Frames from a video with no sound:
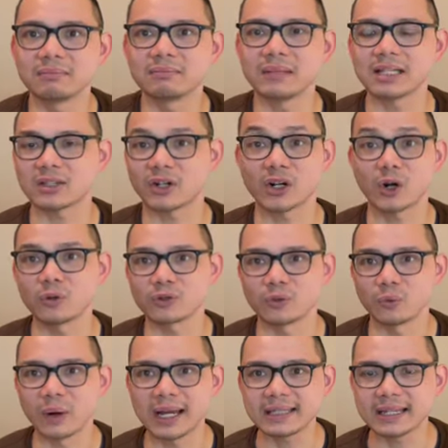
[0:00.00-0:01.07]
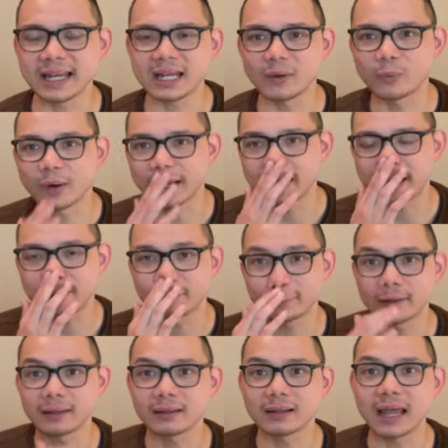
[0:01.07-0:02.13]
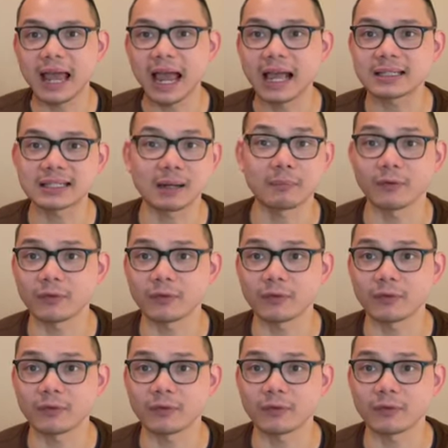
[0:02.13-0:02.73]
It's gonna go to waste anyway if some